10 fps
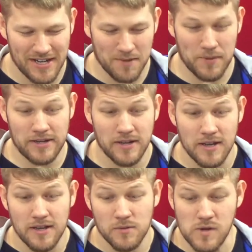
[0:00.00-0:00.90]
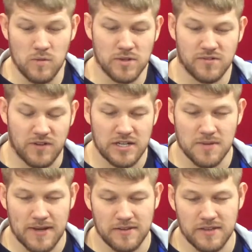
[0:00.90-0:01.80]
uh, but what, what's funny
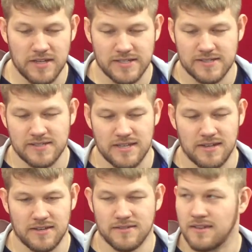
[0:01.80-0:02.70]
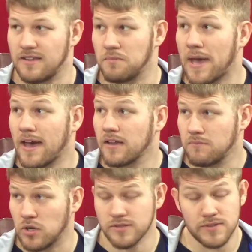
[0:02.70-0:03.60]
about this is it's bad.
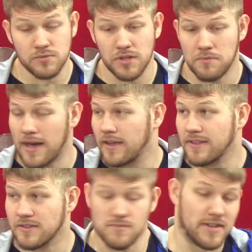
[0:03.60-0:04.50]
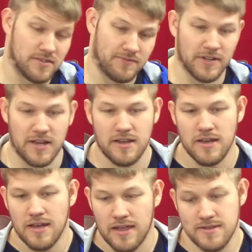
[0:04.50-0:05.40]
Most of it's really bad, and that's what makes it funny.
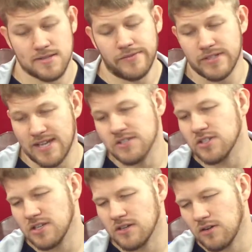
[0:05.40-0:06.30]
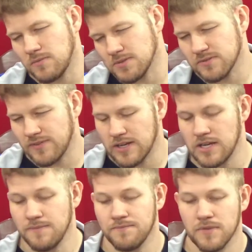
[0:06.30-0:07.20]
And then some of it's actually almost
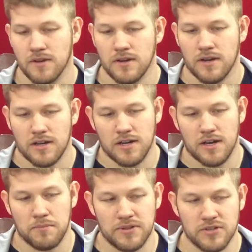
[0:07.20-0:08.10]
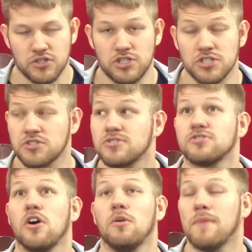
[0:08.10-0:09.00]
funny. Uh, but there's just
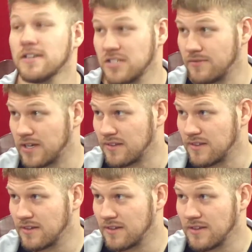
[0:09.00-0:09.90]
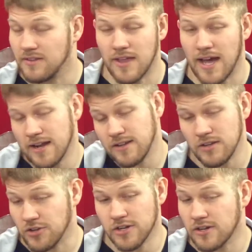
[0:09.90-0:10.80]
so much of it that
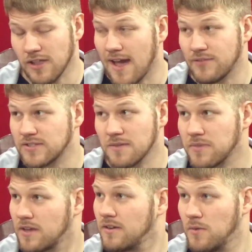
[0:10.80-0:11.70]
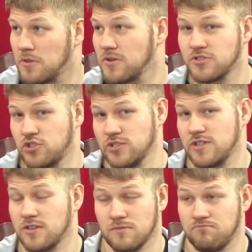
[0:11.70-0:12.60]
you're going to laugh at something, whether it's just the